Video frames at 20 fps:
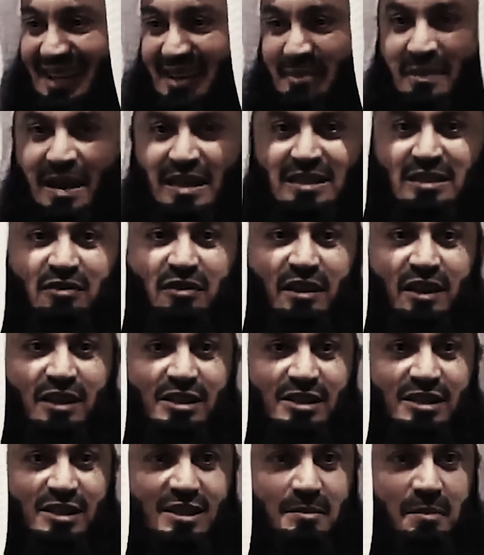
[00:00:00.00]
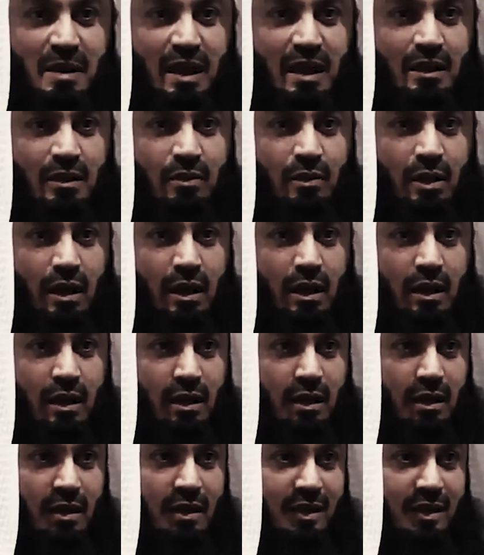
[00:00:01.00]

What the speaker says: Metaverse, by the way.